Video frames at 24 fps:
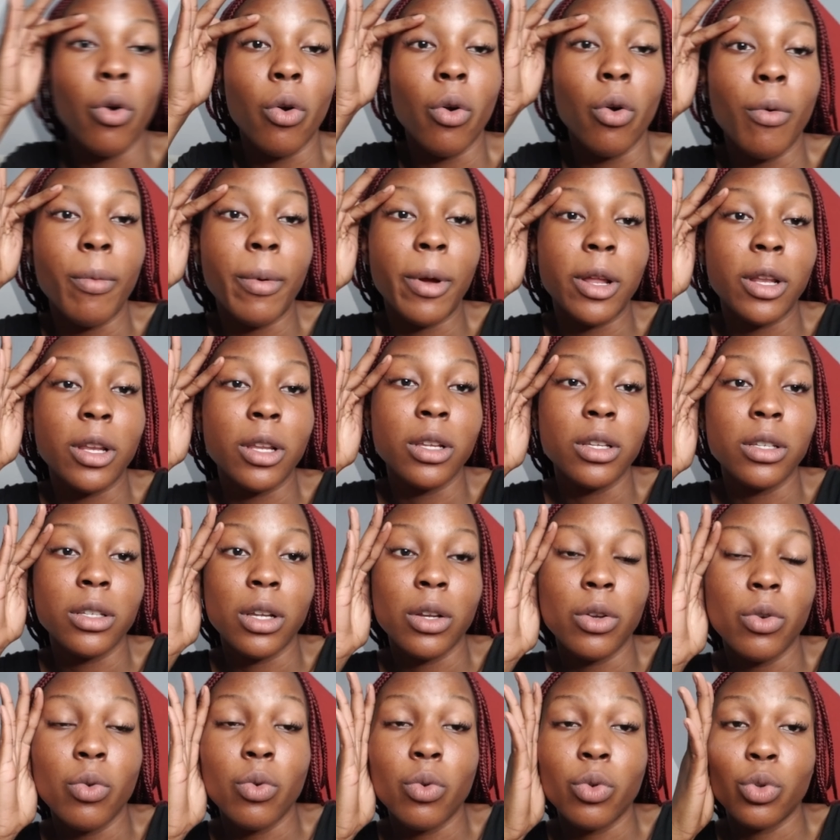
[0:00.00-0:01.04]
Oh my days, I
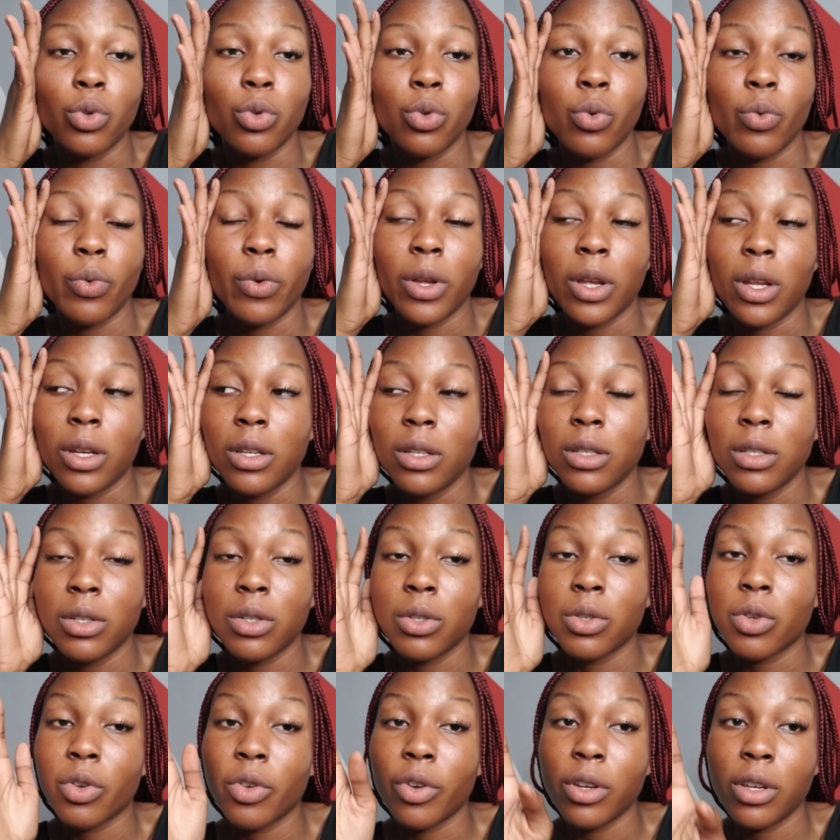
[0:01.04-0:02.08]
look so weird. This
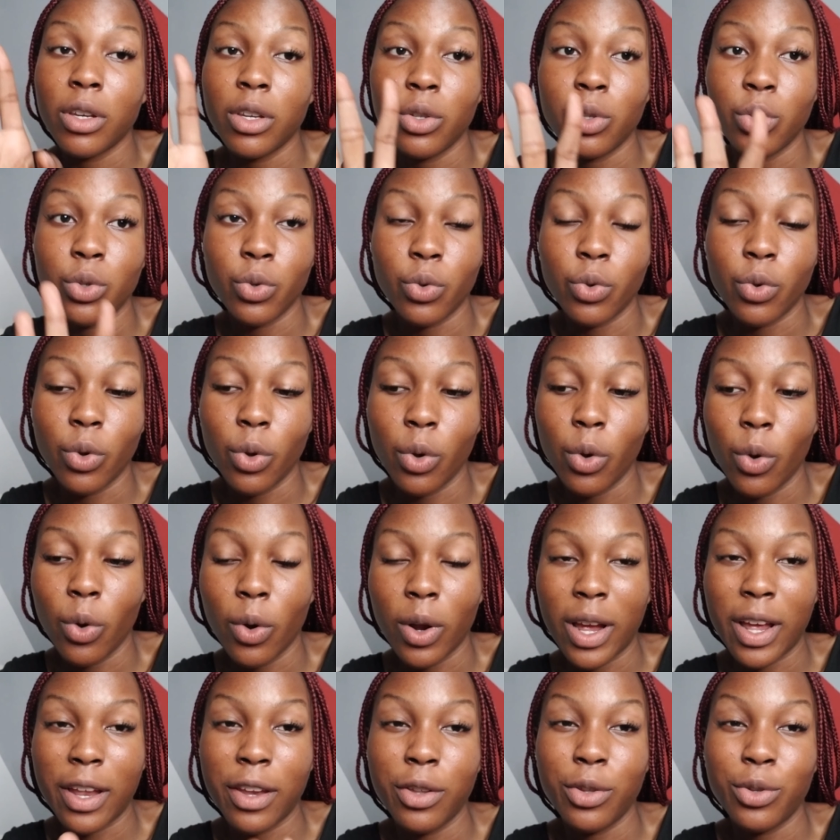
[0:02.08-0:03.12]
is currently 2 o'clock.
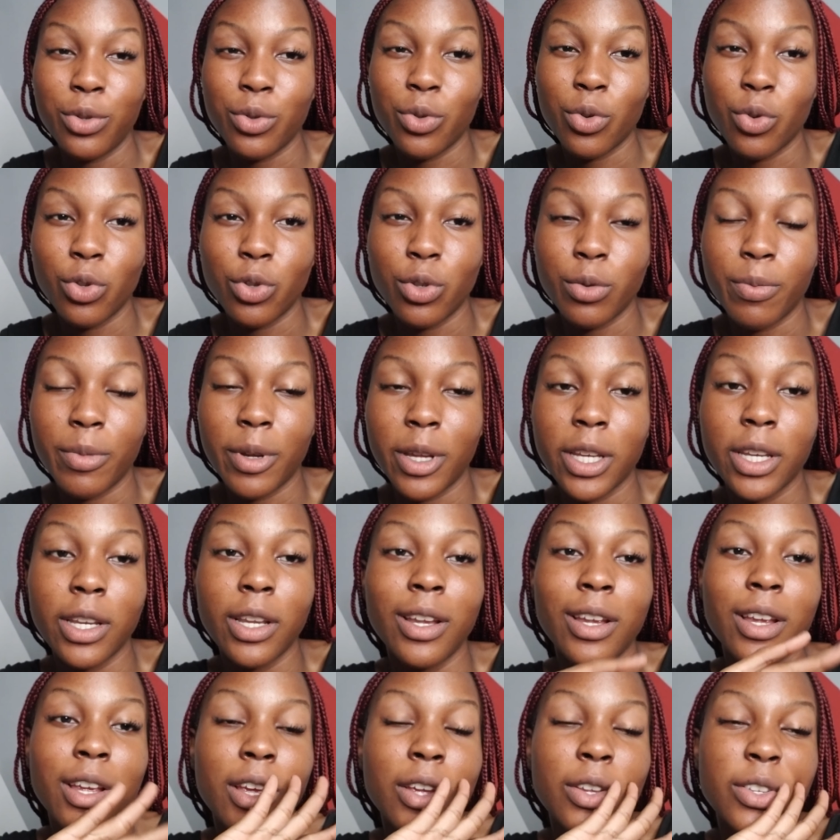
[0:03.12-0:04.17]
I need to go to bed.
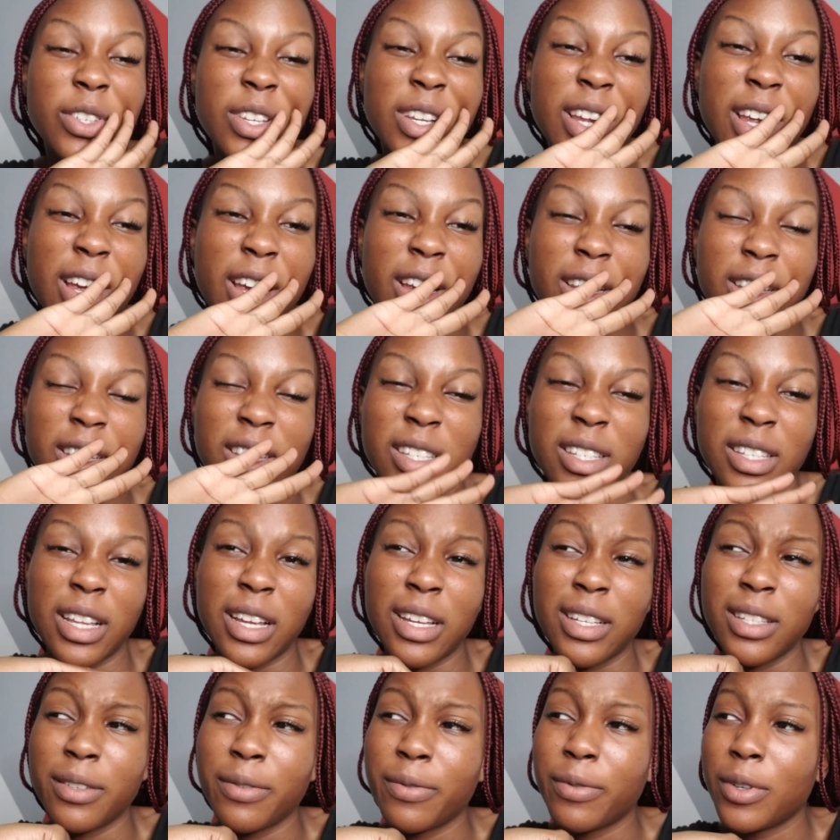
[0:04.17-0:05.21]
So guys,
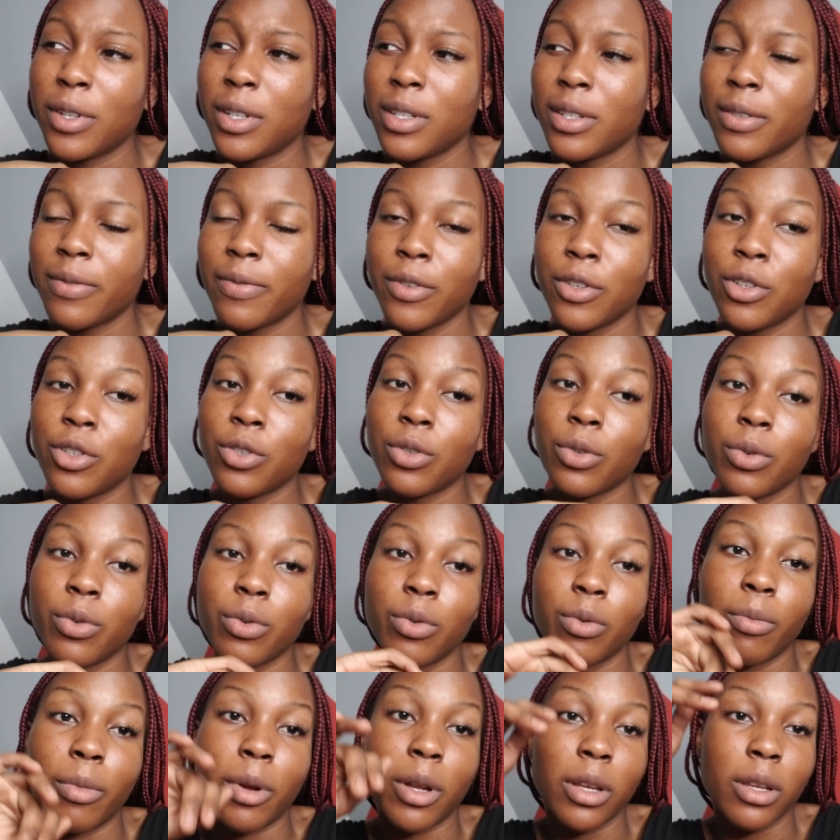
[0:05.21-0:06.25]
that's it for this video.
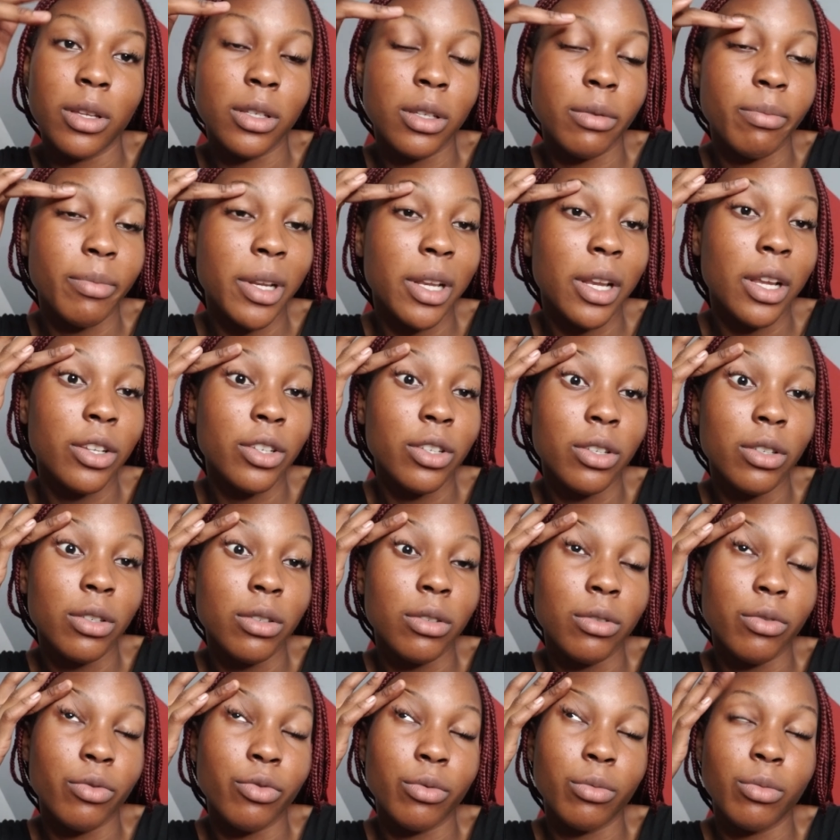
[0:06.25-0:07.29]
Oh my days, my
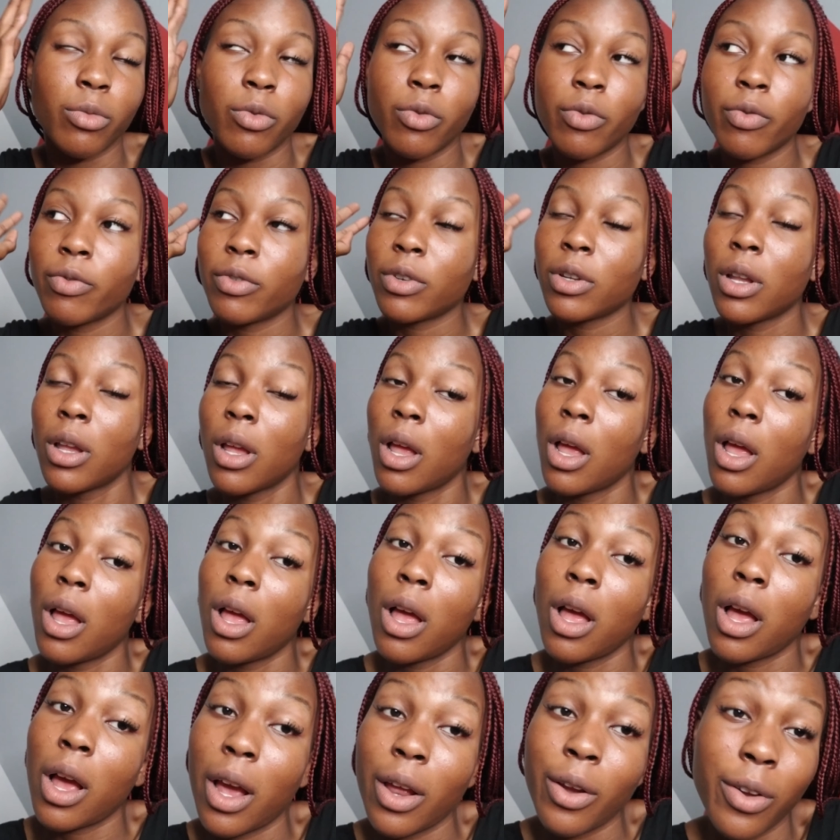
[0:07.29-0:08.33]
lashes removed.
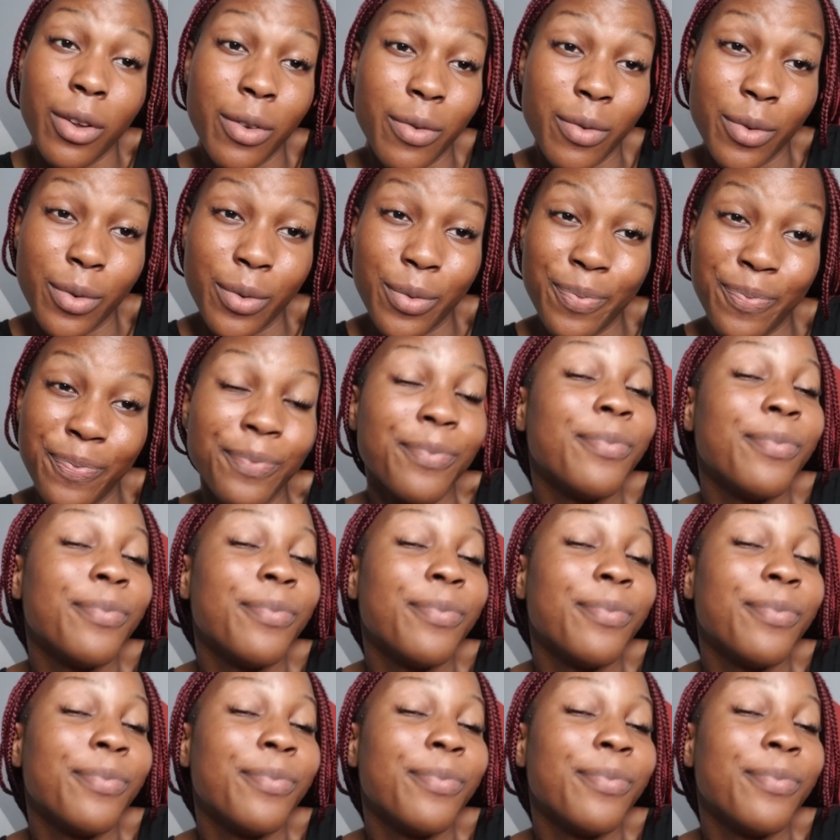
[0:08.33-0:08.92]
I don't even know.